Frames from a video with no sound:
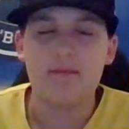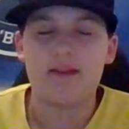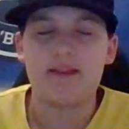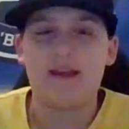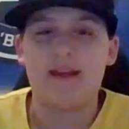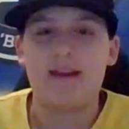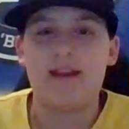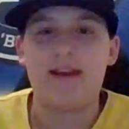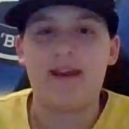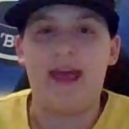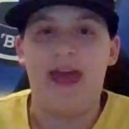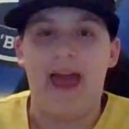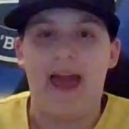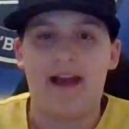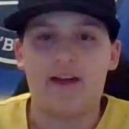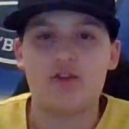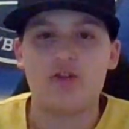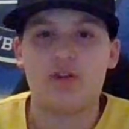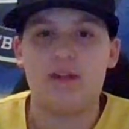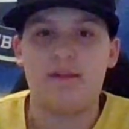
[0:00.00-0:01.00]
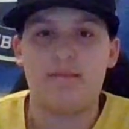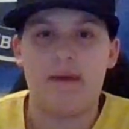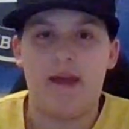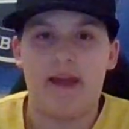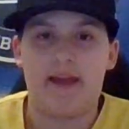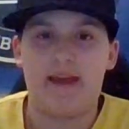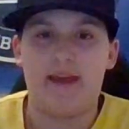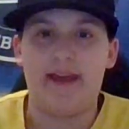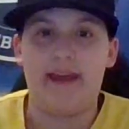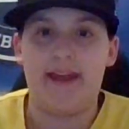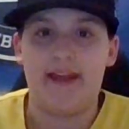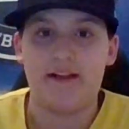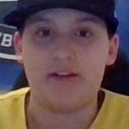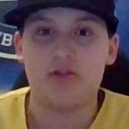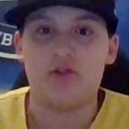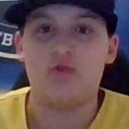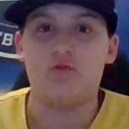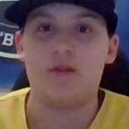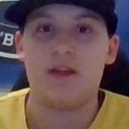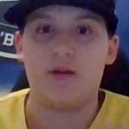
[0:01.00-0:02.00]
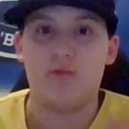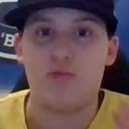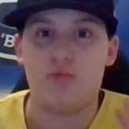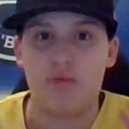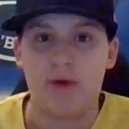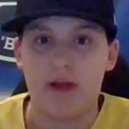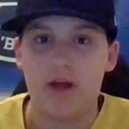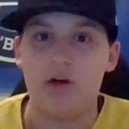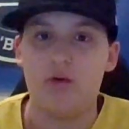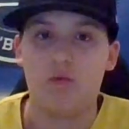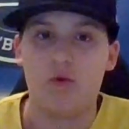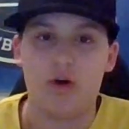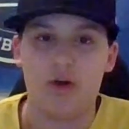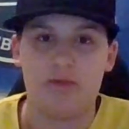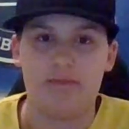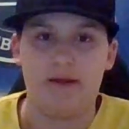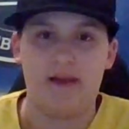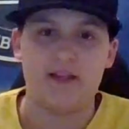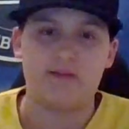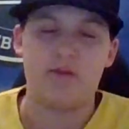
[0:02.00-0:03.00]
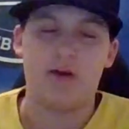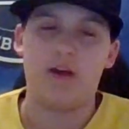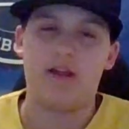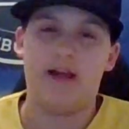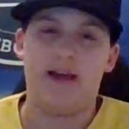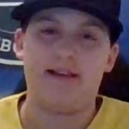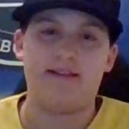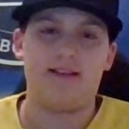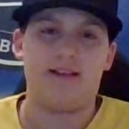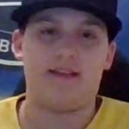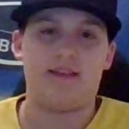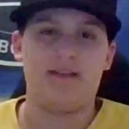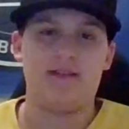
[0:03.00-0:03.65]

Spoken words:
but they didn't actually make it into the real World Baseball Classic.